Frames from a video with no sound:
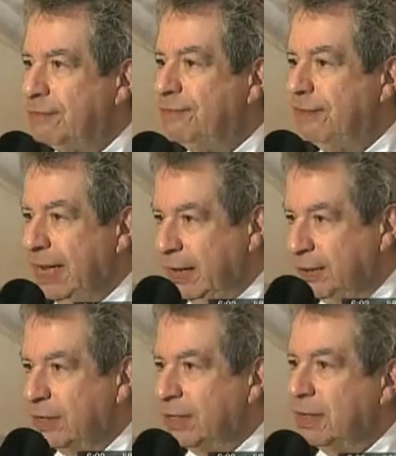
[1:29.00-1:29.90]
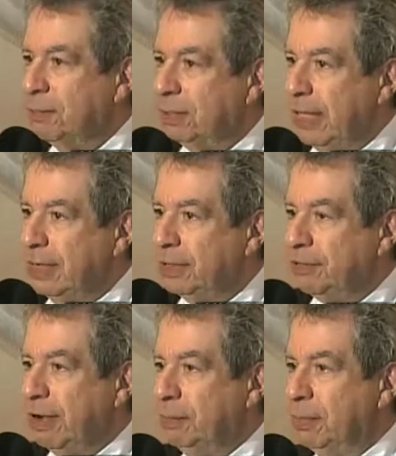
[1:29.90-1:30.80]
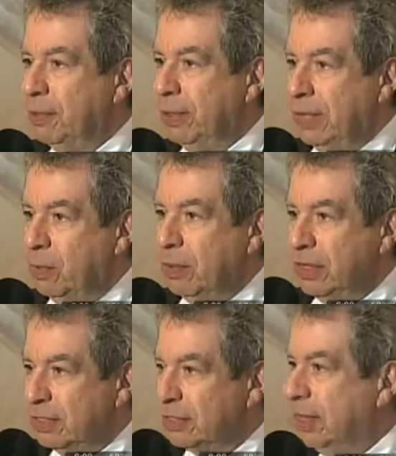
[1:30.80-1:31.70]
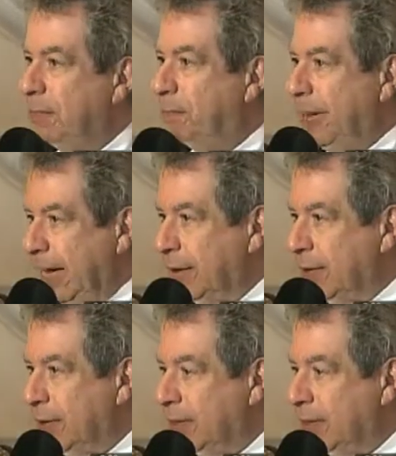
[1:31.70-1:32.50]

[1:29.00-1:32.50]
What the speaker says: found that the complainant's credibility was impaired.